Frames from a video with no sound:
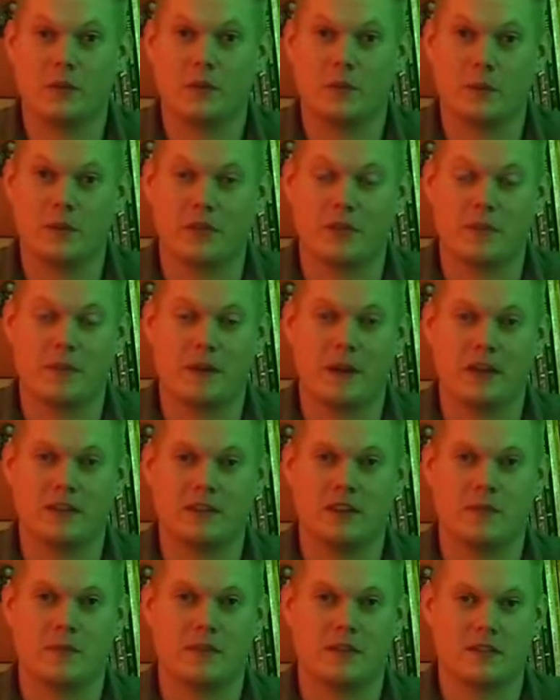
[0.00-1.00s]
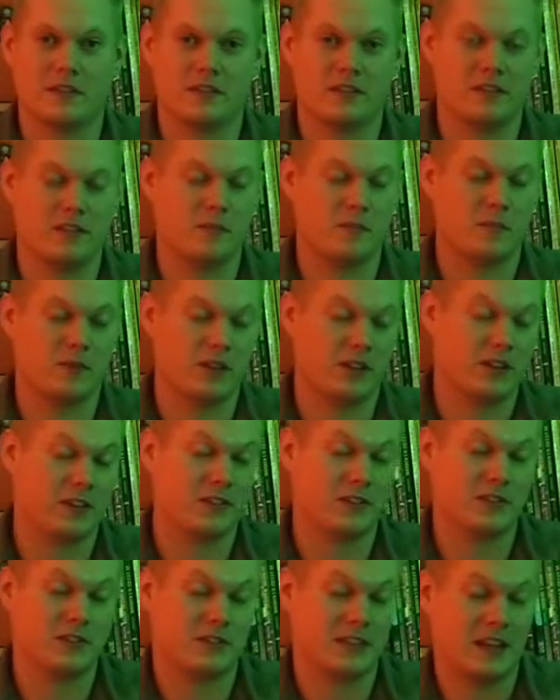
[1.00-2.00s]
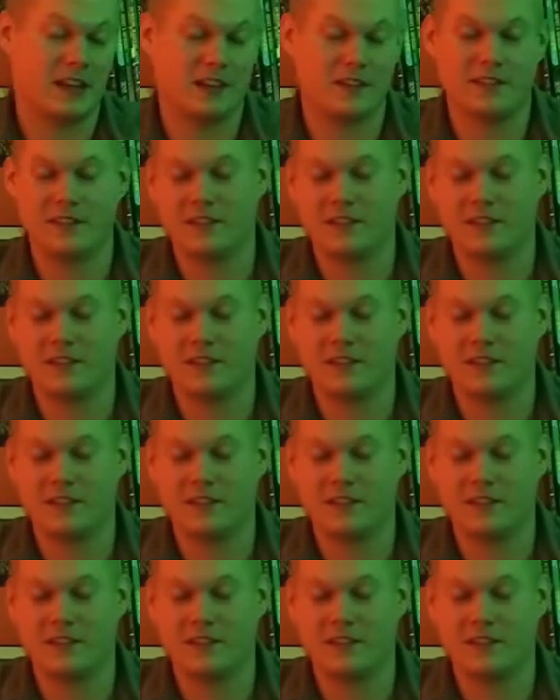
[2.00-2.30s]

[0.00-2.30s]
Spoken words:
with the Pandemic system will understand